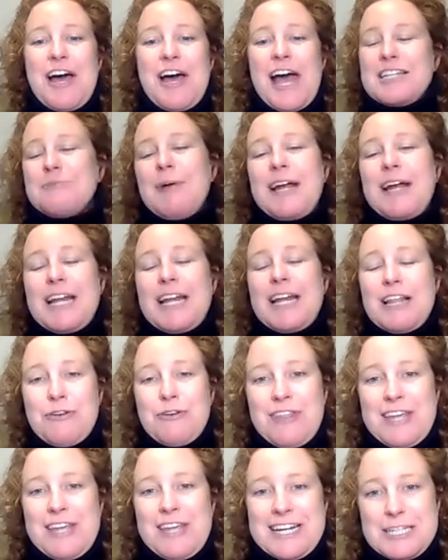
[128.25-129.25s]
explaining
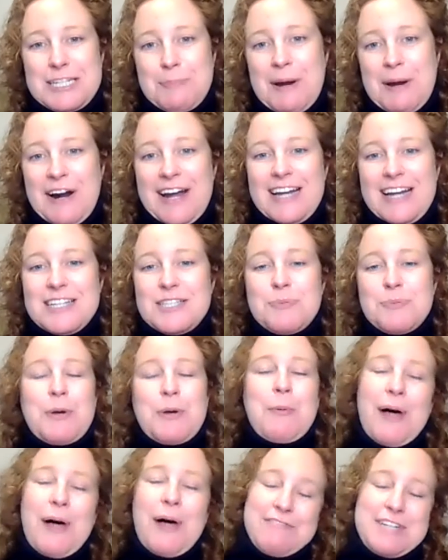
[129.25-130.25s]
through the experience,
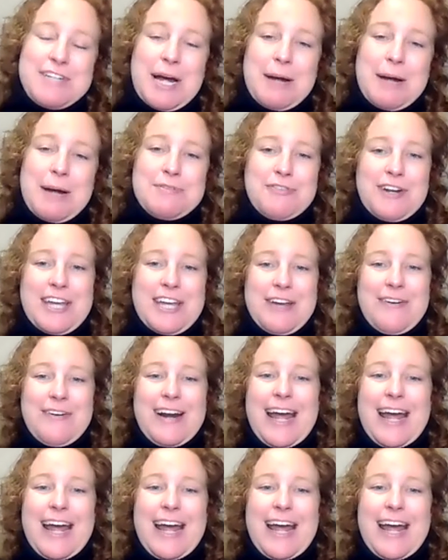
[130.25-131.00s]
we'll have times for Q&A,